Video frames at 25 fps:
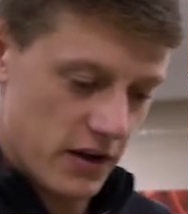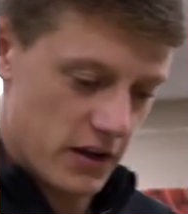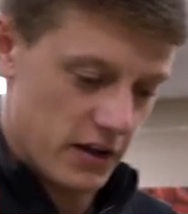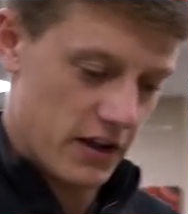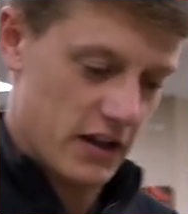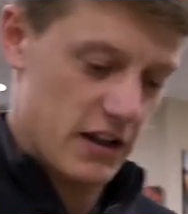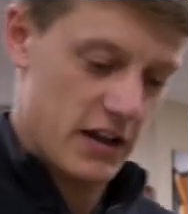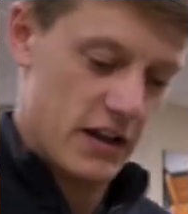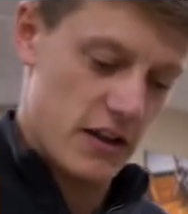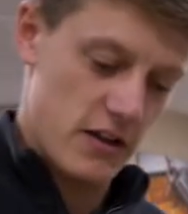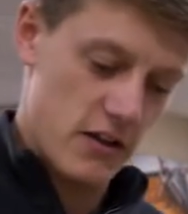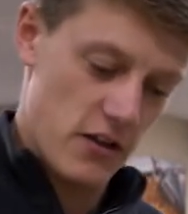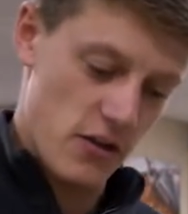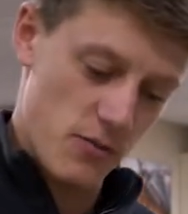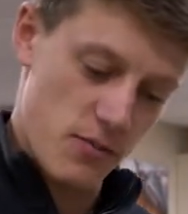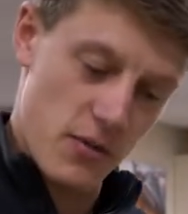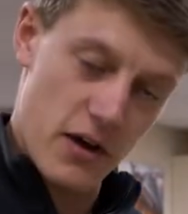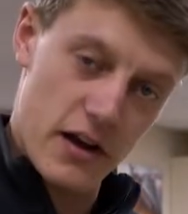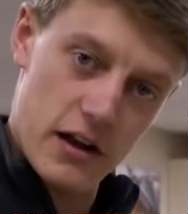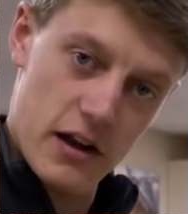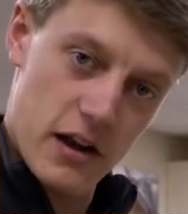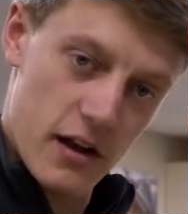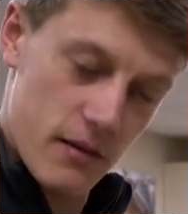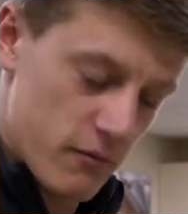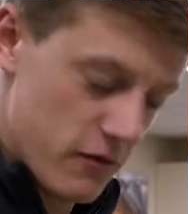and cleaning this
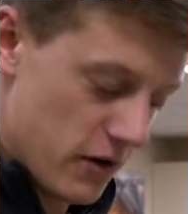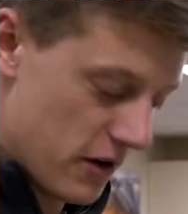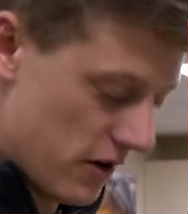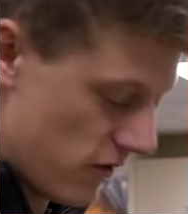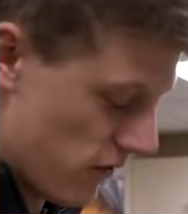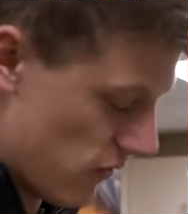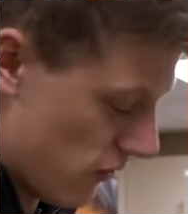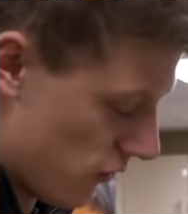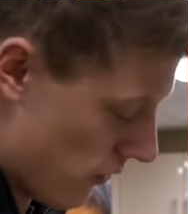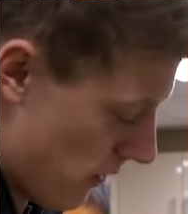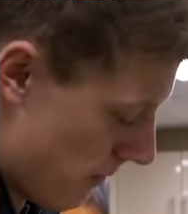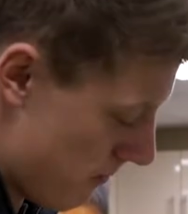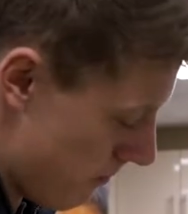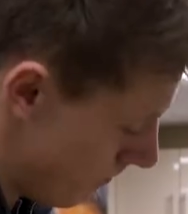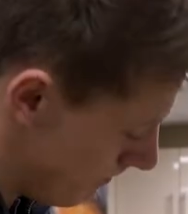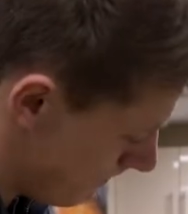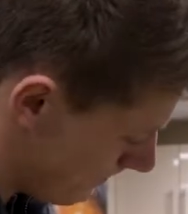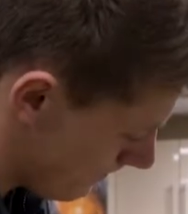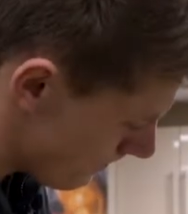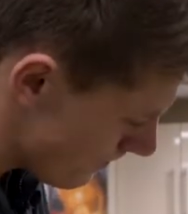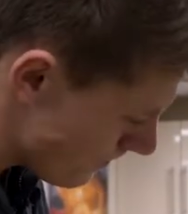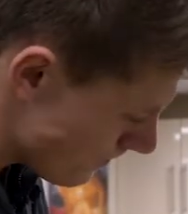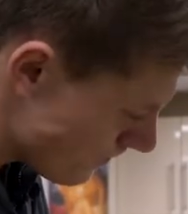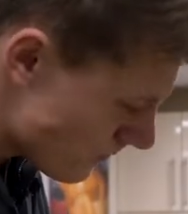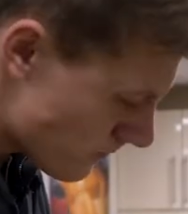panel up, ready to trim.
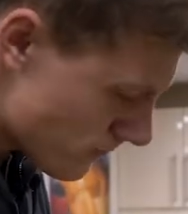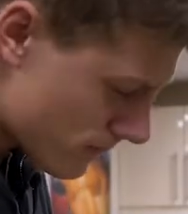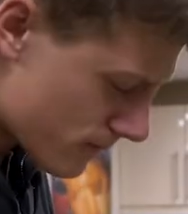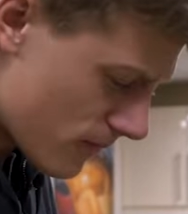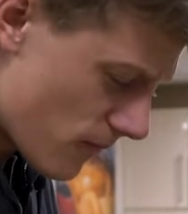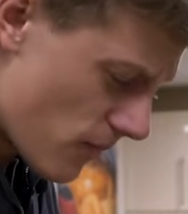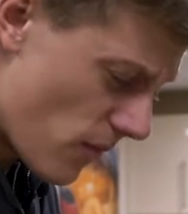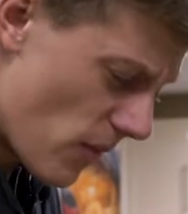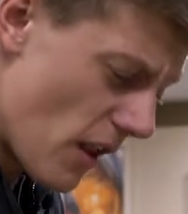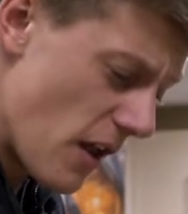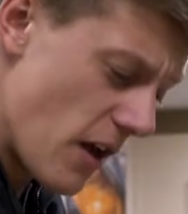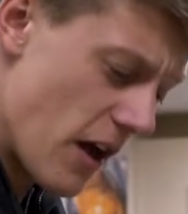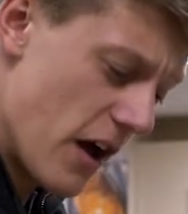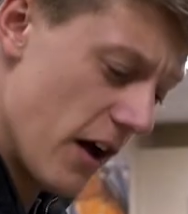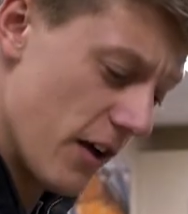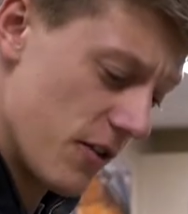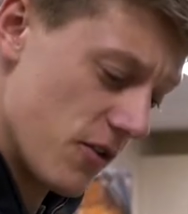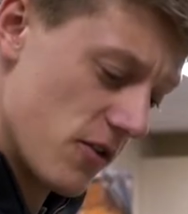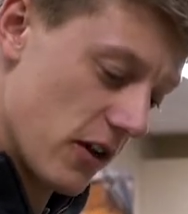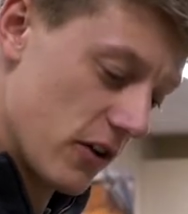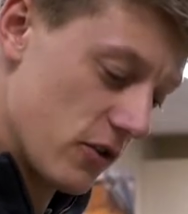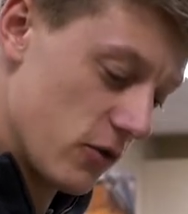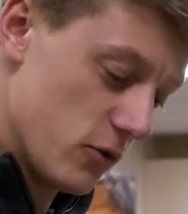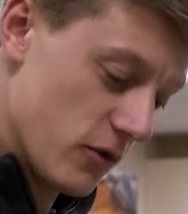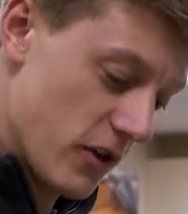
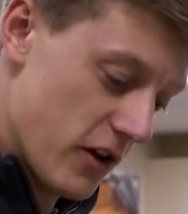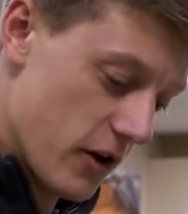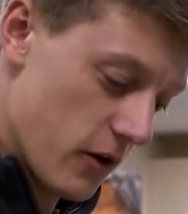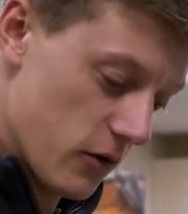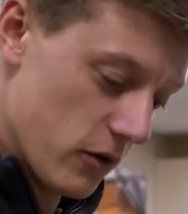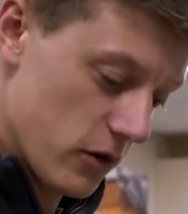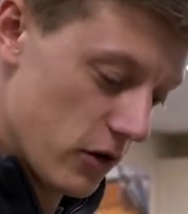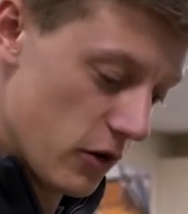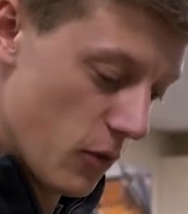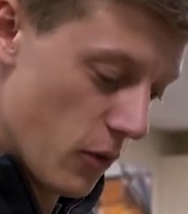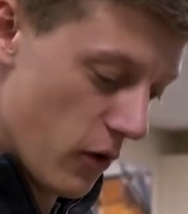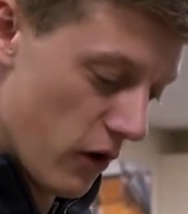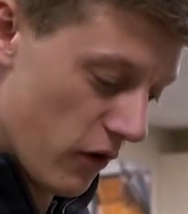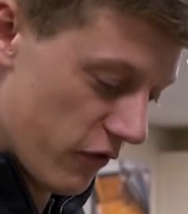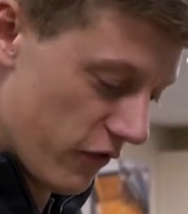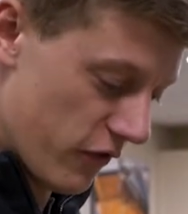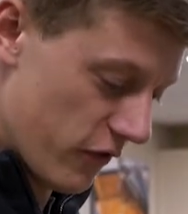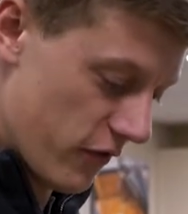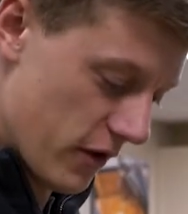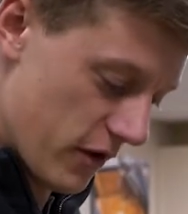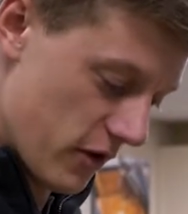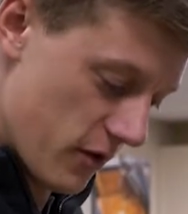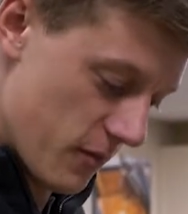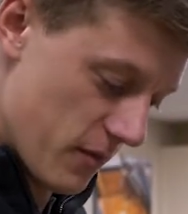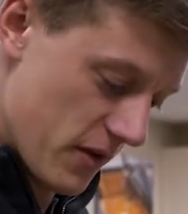Taking all the old glue
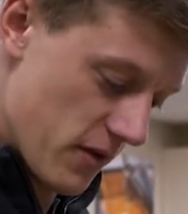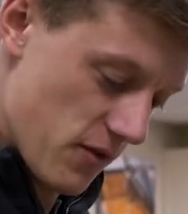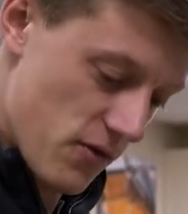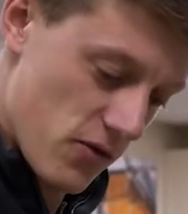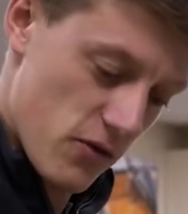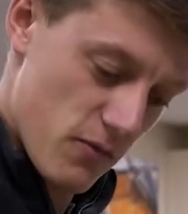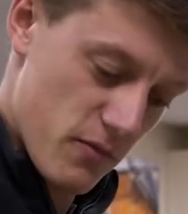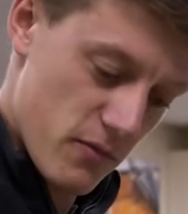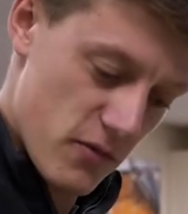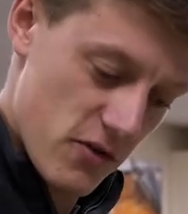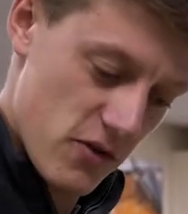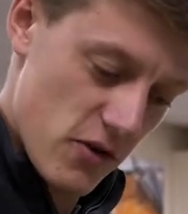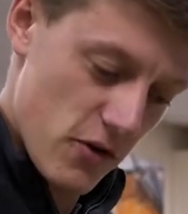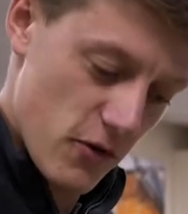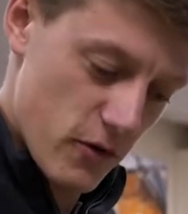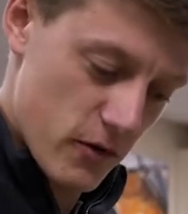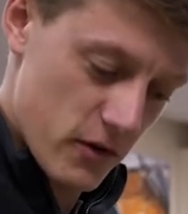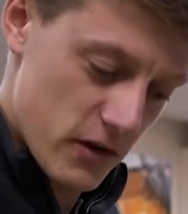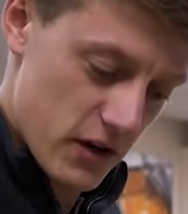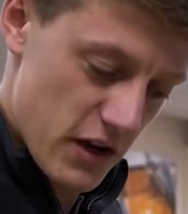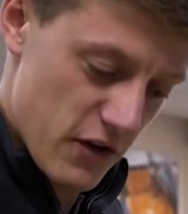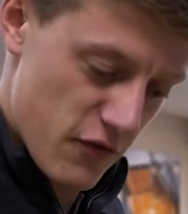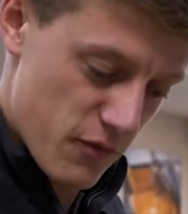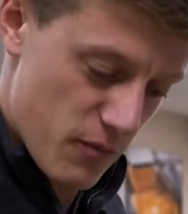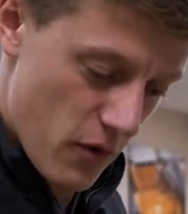off and the bits of material
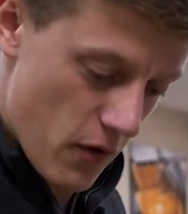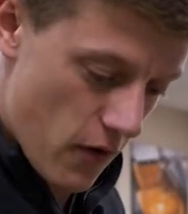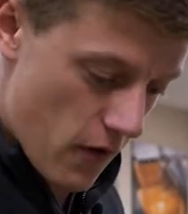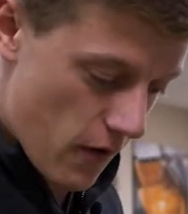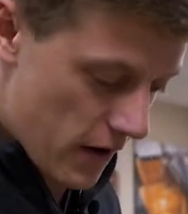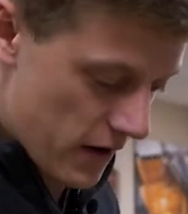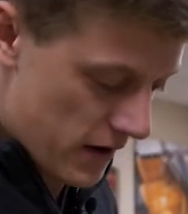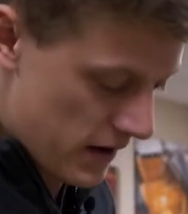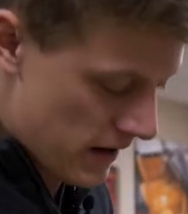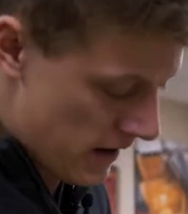we'd left behind.